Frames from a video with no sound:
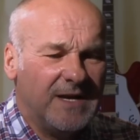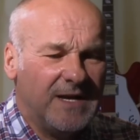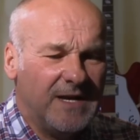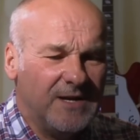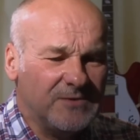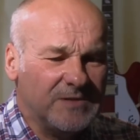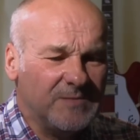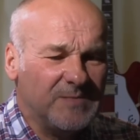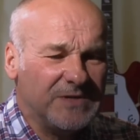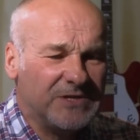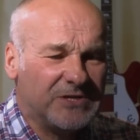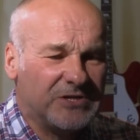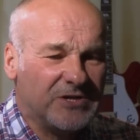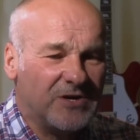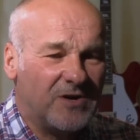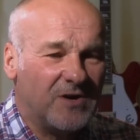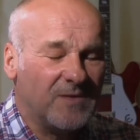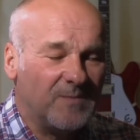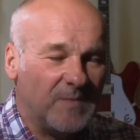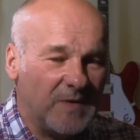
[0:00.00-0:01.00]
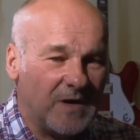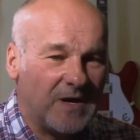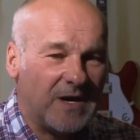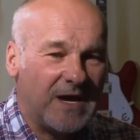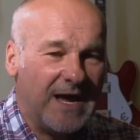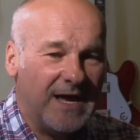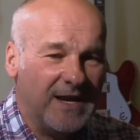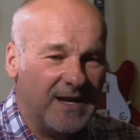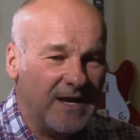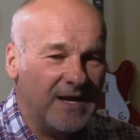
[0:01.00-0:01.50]
it was a big shock,
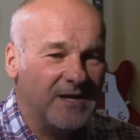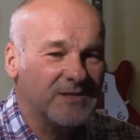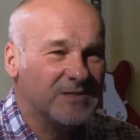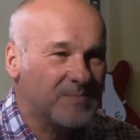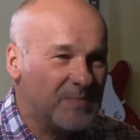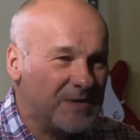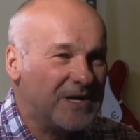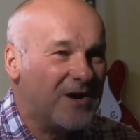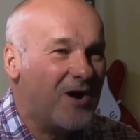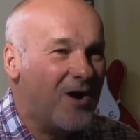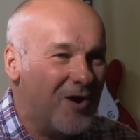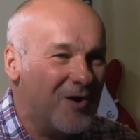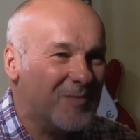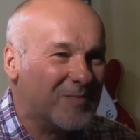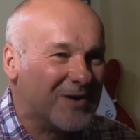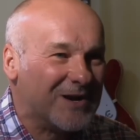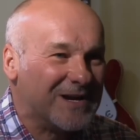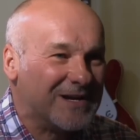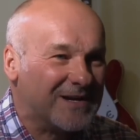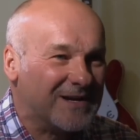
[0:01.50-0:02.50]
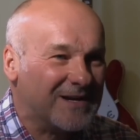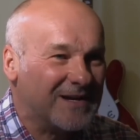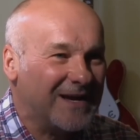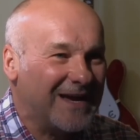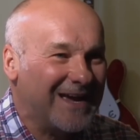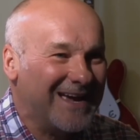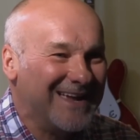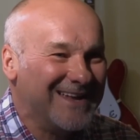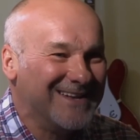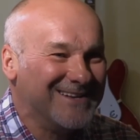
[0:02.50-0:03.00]
and it was a big heartbreak,
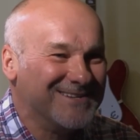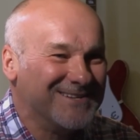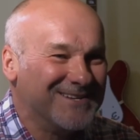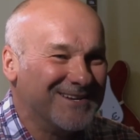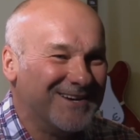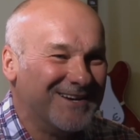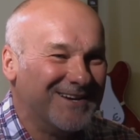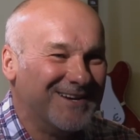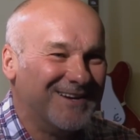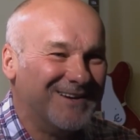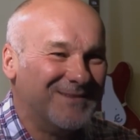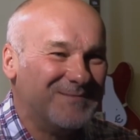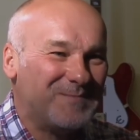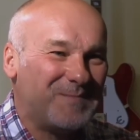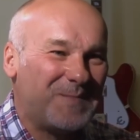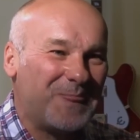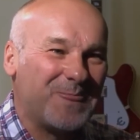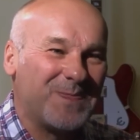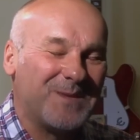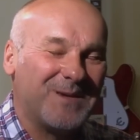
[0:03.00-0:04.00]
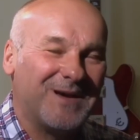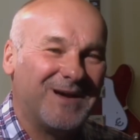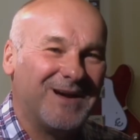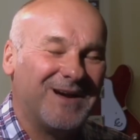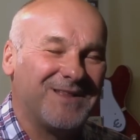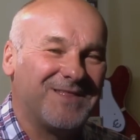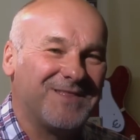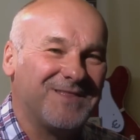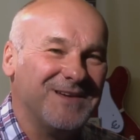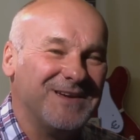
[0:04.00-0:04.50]
and um,
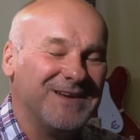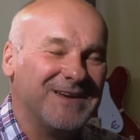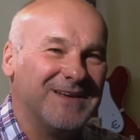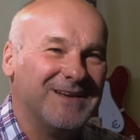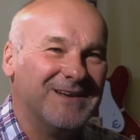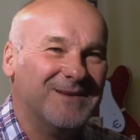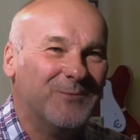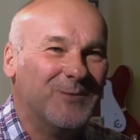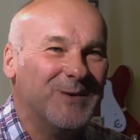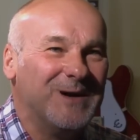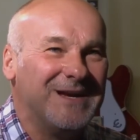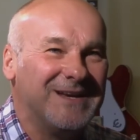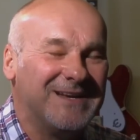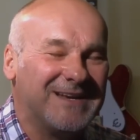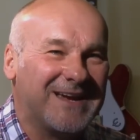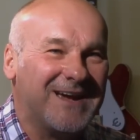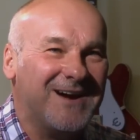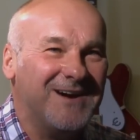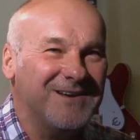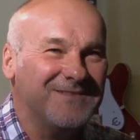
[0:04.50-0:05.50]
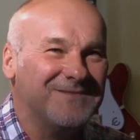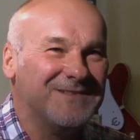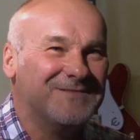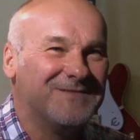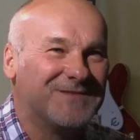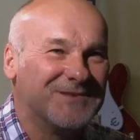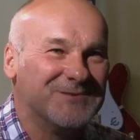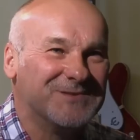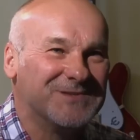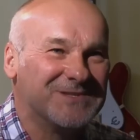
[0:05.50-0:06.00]
I think in a way it kind of
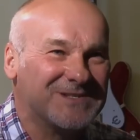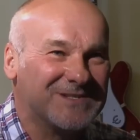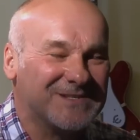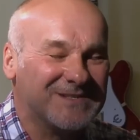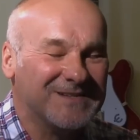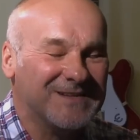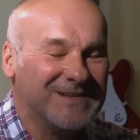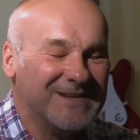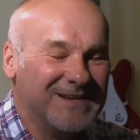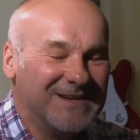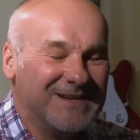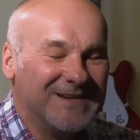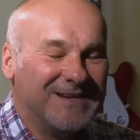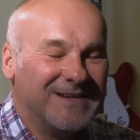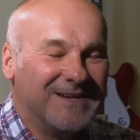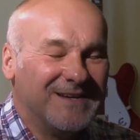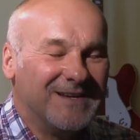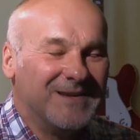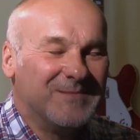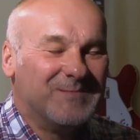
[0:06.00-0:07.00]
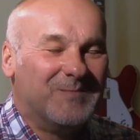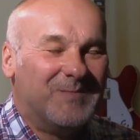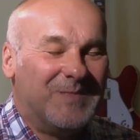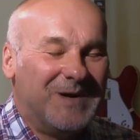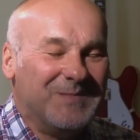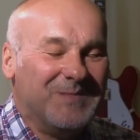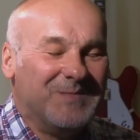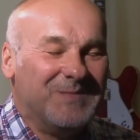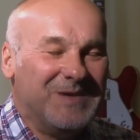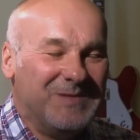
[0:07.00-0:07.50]
influenced
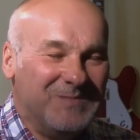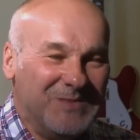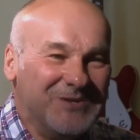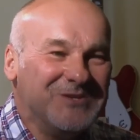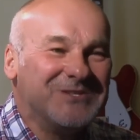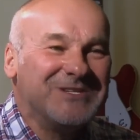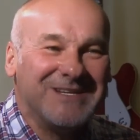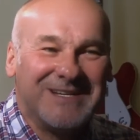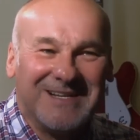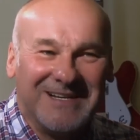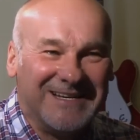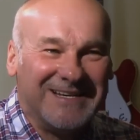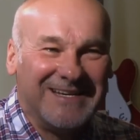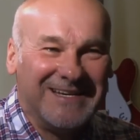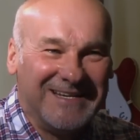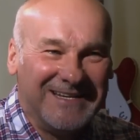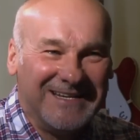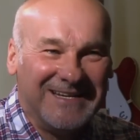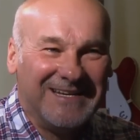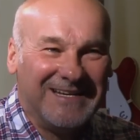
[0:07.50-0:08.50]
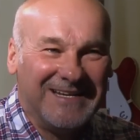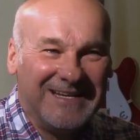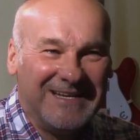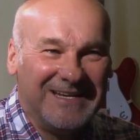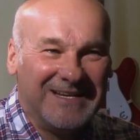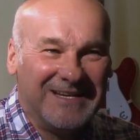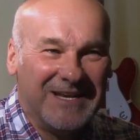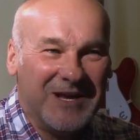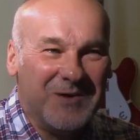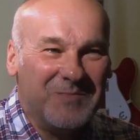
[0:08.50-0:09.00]
my, me musically in, in,
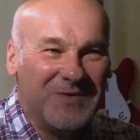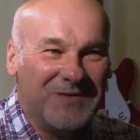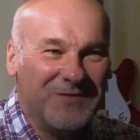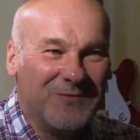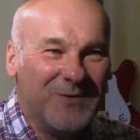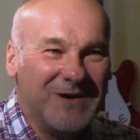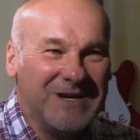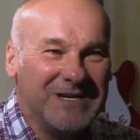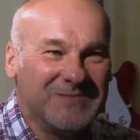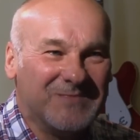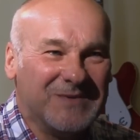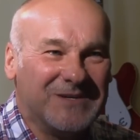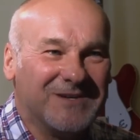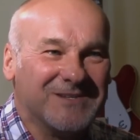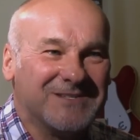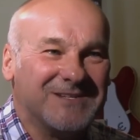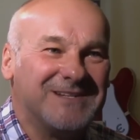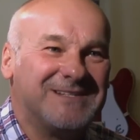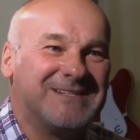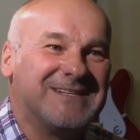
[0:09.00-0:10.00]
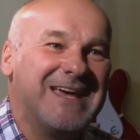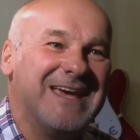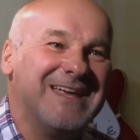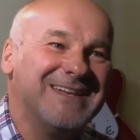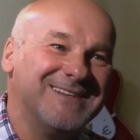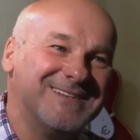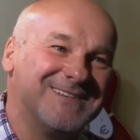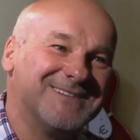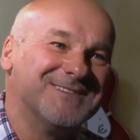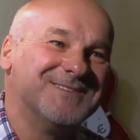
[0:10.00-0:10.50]
in a number of ways, because I
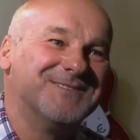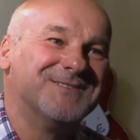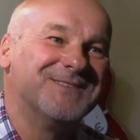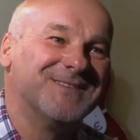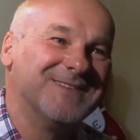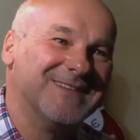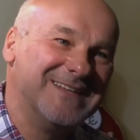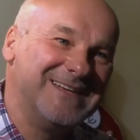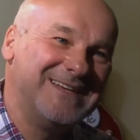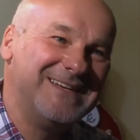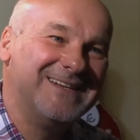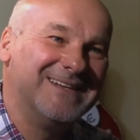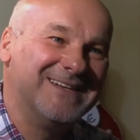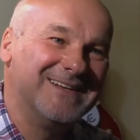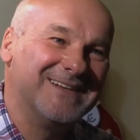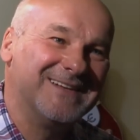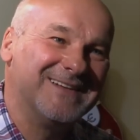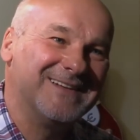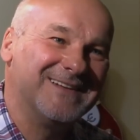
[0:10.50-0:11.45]
tend to lean